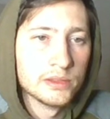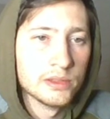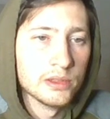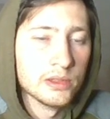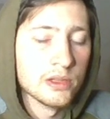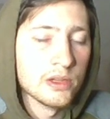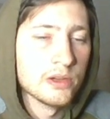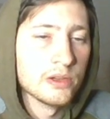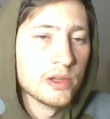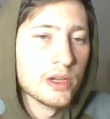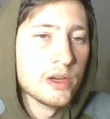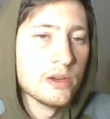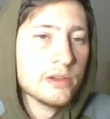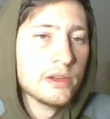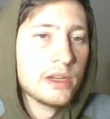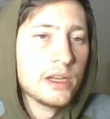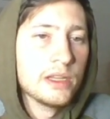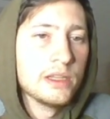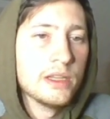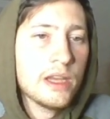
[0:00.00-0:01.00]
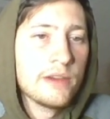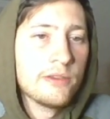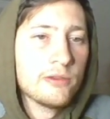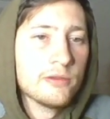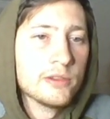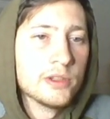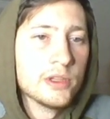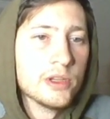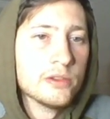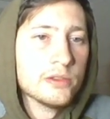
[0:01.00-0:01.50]
logo, and
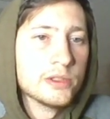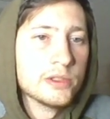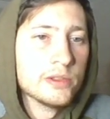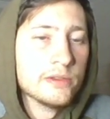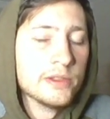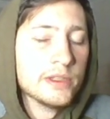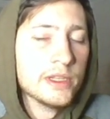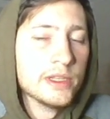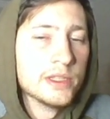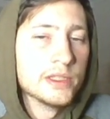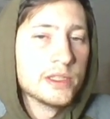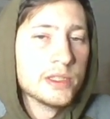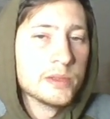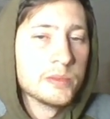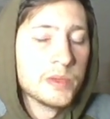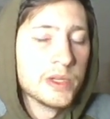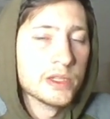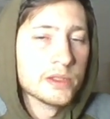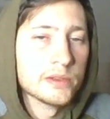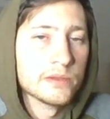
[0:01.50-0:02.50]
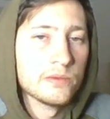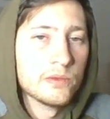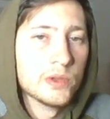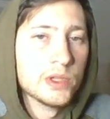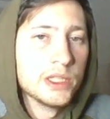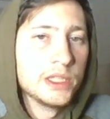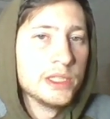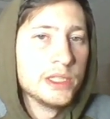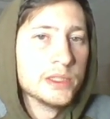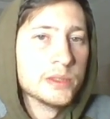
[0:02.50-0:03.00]
everyone knows who he is just because of
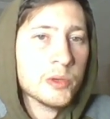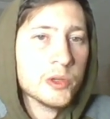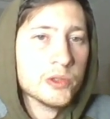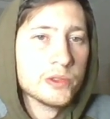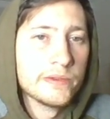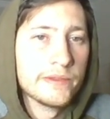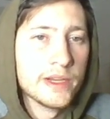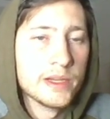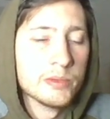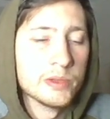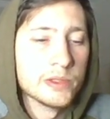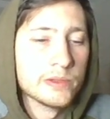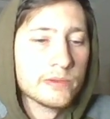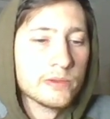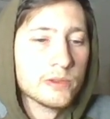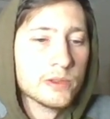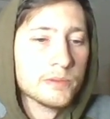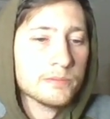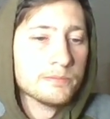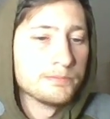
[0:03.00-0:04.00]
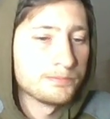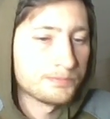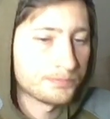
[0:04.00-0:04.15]
what he's most famous for.